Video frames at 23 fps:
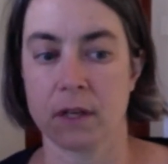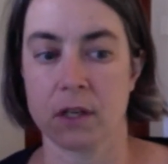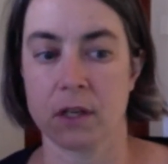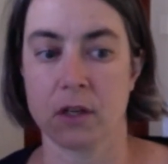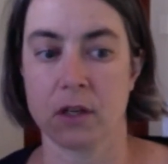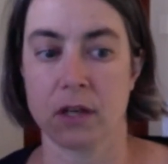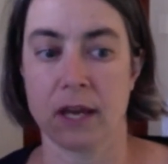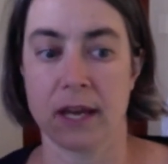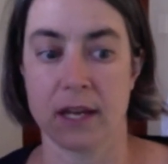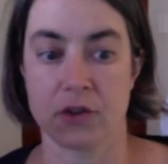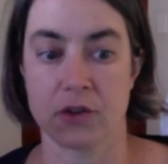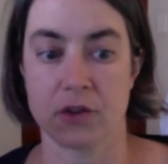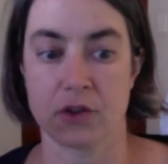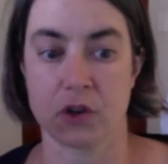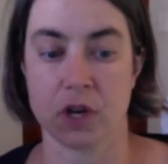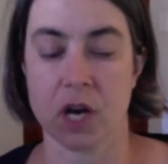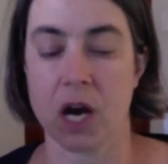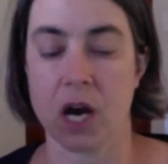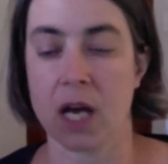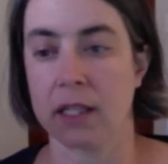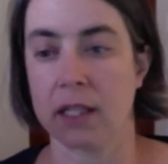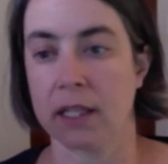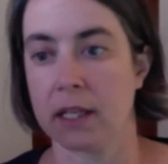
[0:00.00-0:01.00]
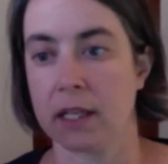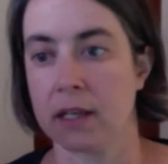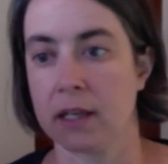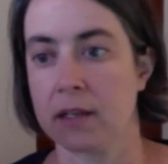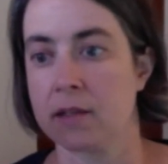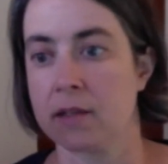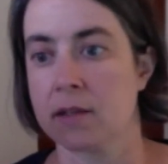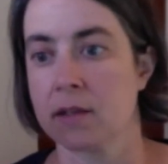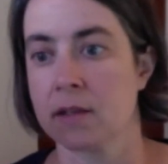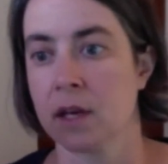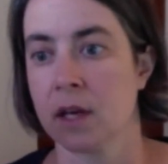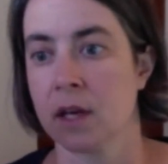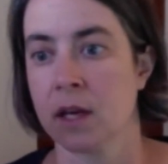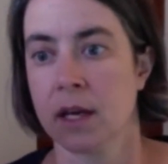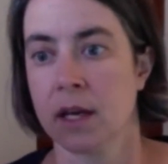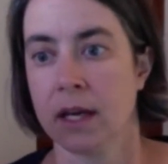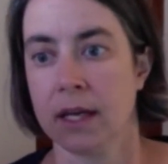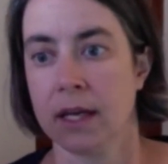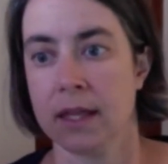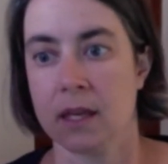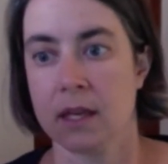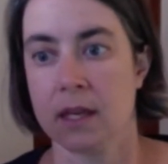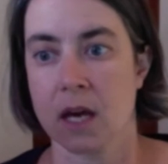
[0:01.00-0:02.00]
and your colleagues.
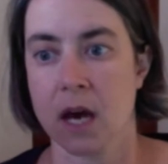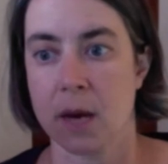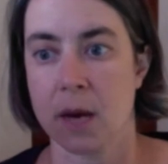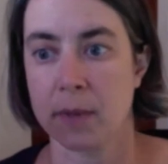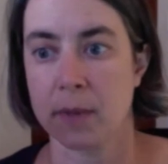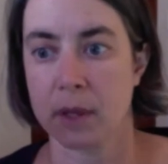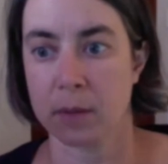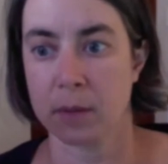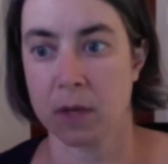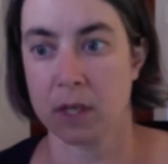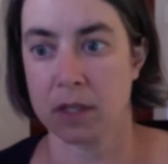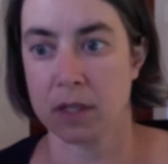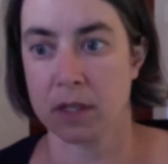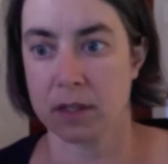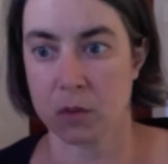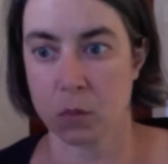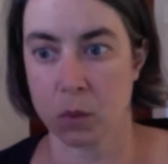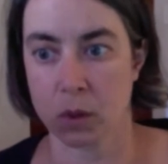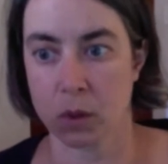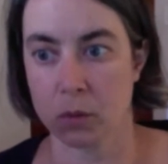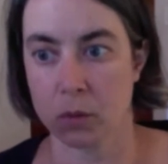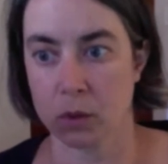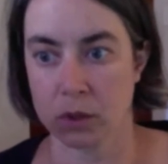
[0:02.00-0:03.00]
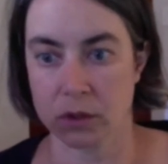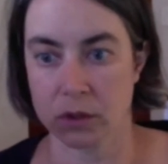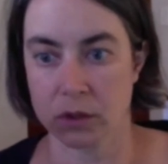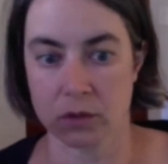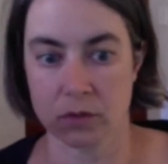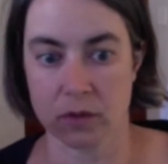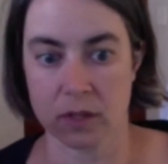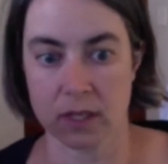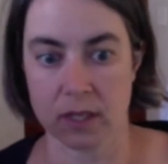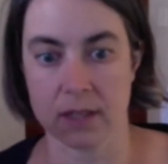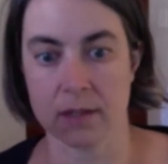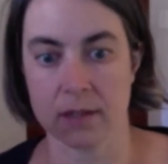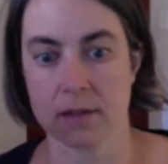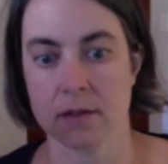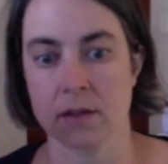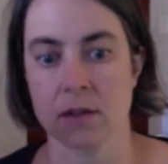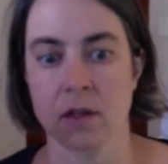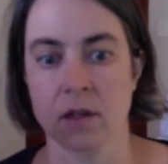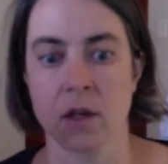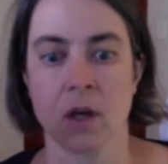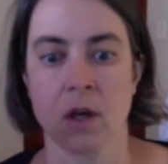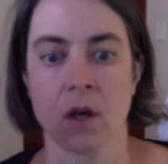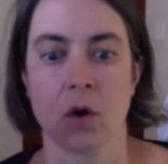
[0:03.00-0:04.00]
In the coming months, we will do
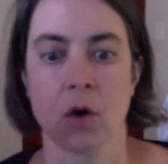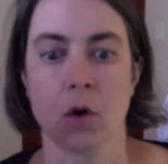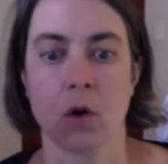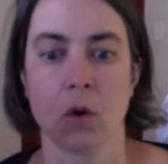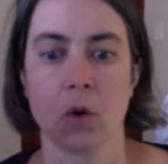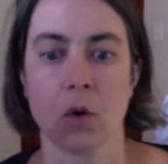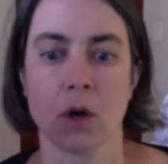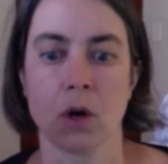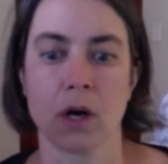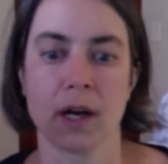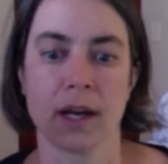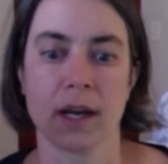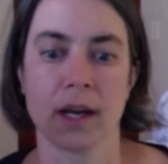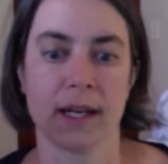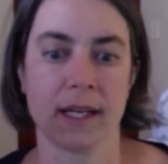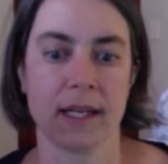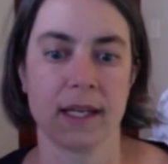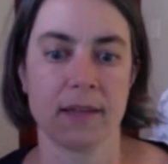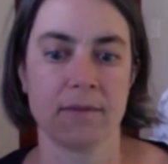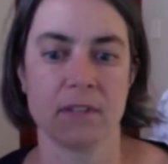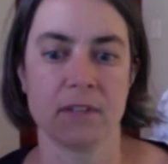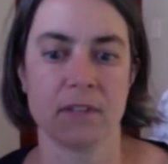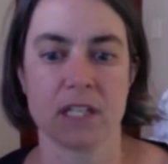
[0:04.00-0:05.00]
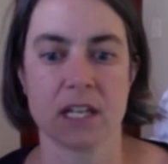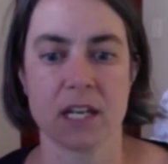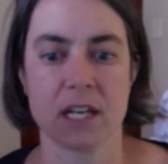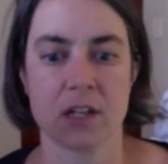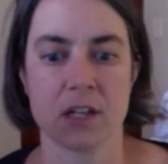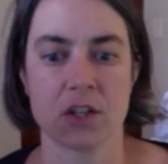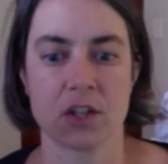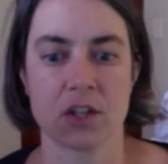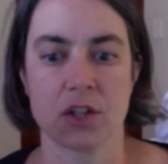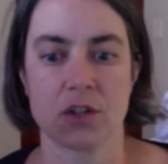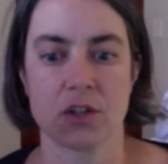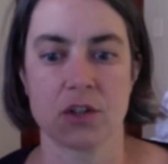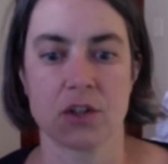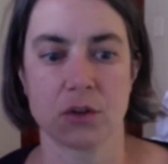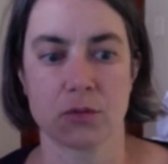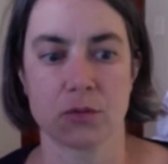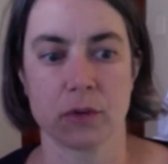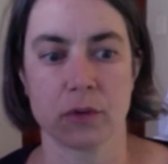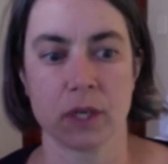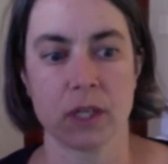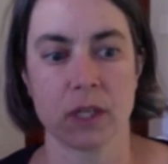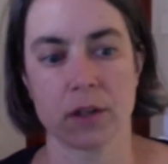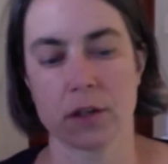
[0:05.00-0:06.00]
this, or an invitation to
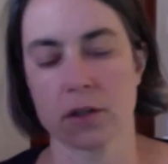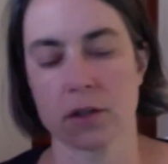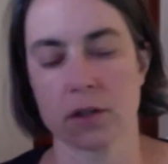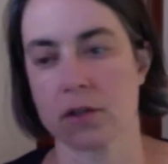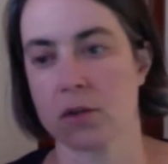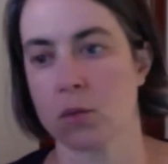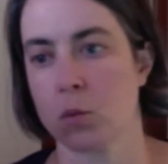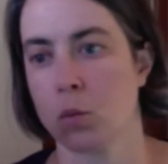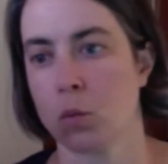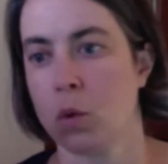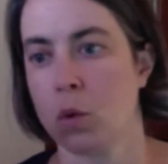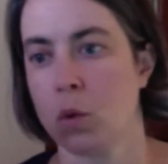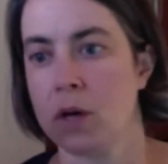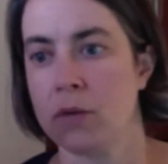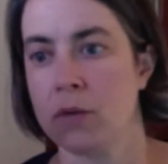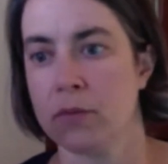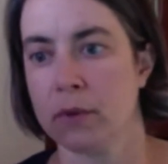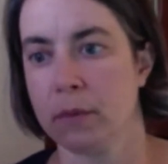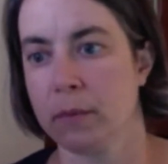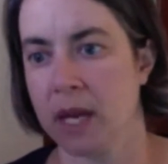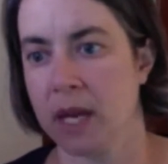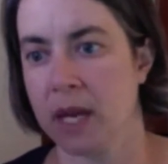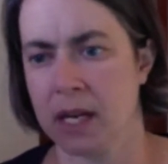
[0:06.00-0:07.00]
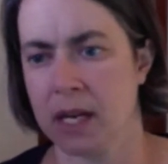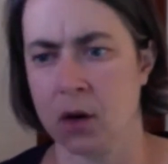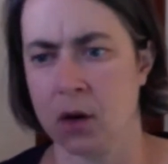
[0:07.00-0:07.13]
readers. One remaining